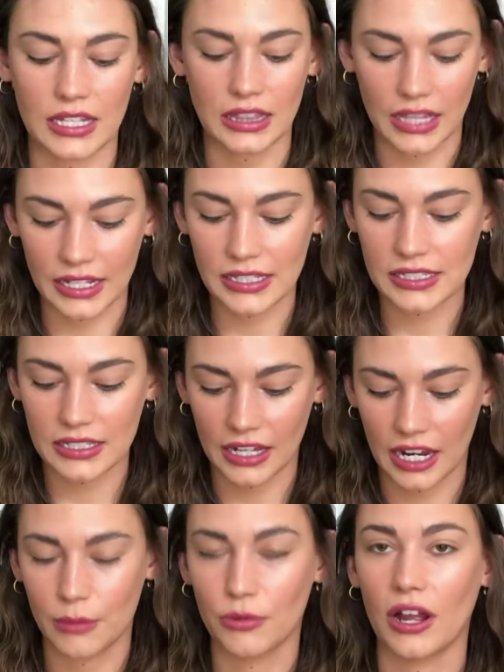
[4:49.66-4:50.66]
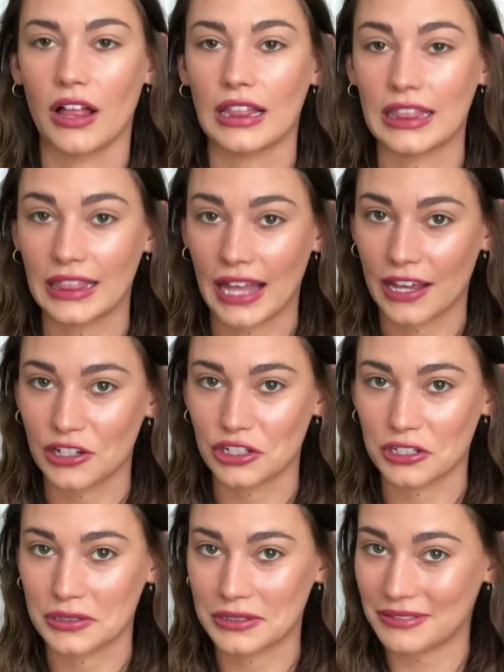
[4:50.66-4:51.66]
Lights Camera
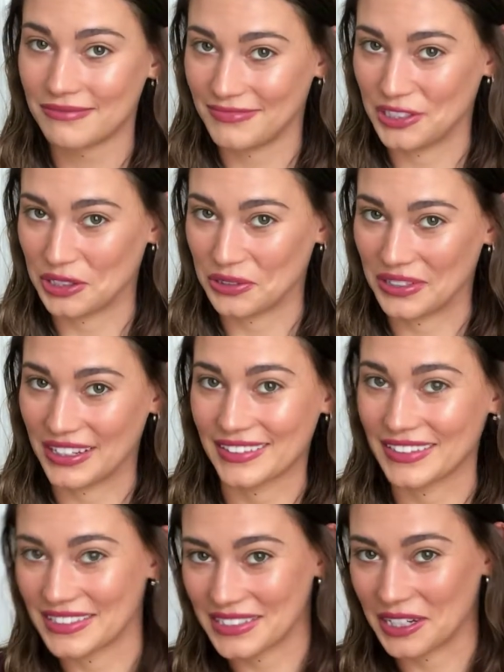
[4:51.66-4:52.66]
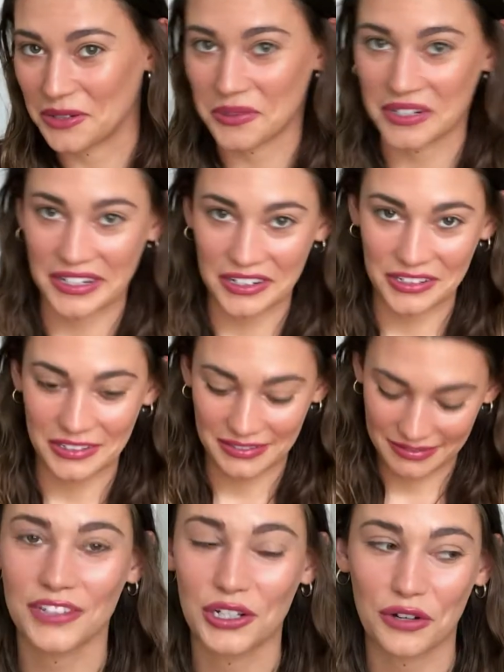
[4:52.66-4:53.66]
Lashes. You know, like Lights Camera Action.
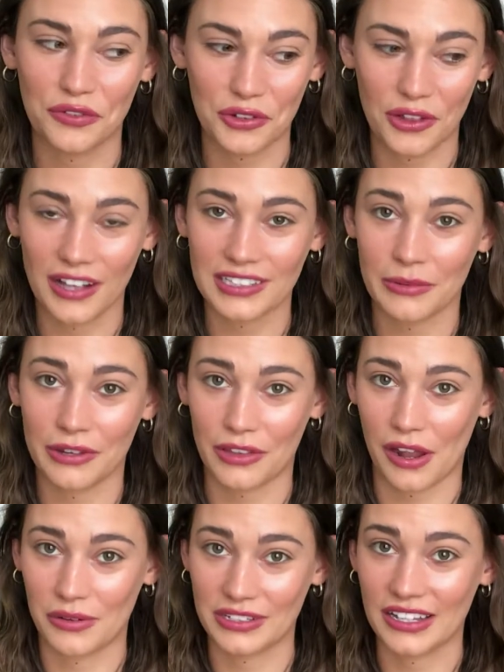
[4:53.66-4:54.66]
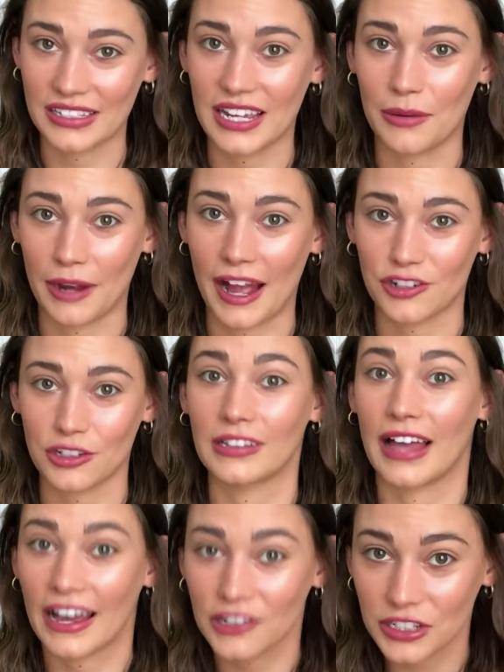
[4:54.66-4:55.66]
You know, for the longest time I thought it was Lights Camera Action
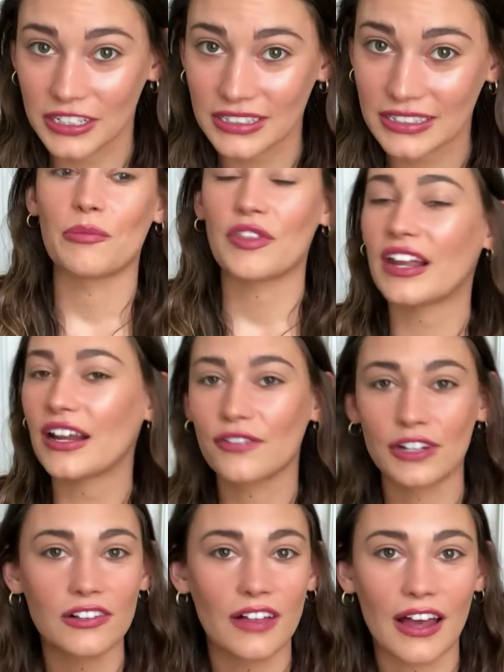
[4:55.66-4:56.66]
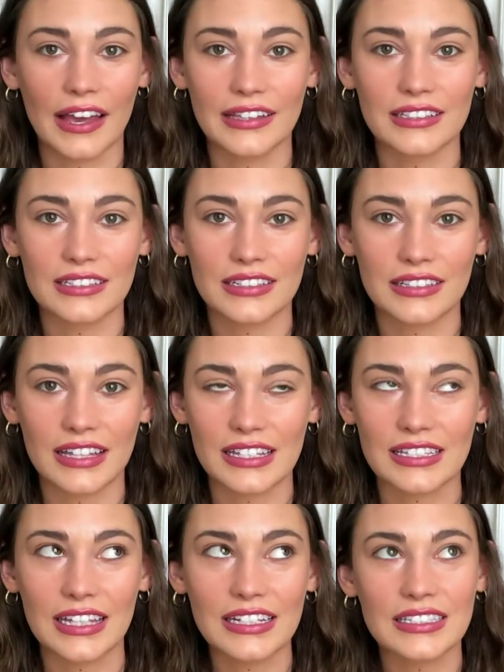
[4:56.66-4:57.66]
Lashes. But then I realized that
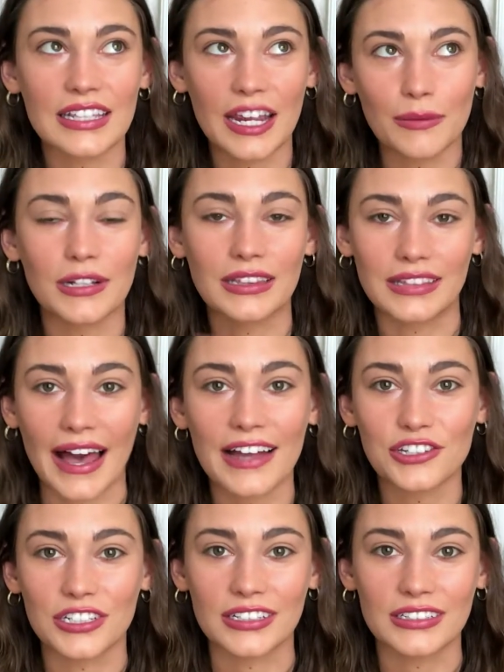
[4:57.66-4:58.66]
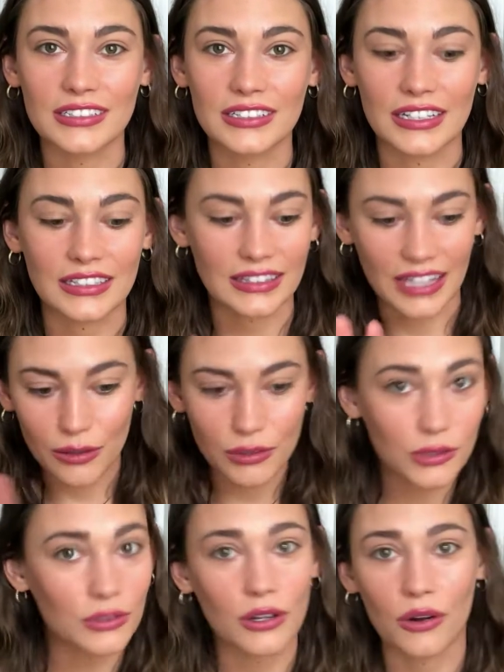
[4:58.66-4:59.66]
it's Lights Camera Lashes. Like they were
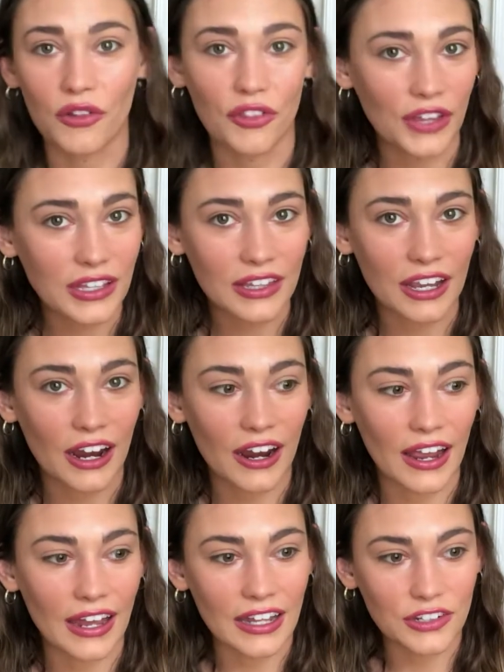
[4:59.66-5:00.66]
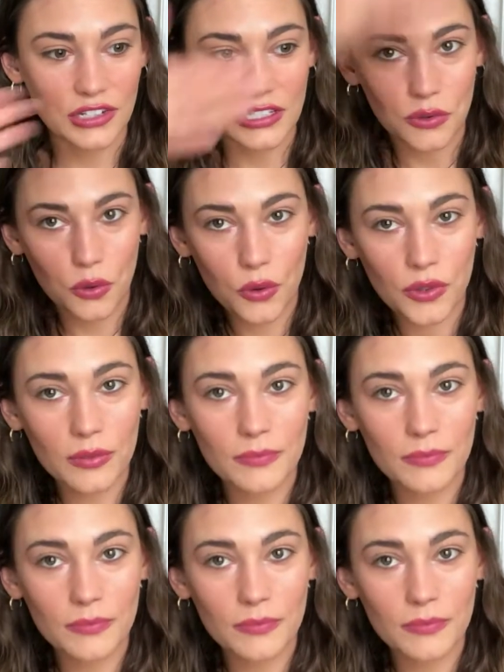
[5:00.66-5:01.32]
doing a whole thing there and it just whoosh,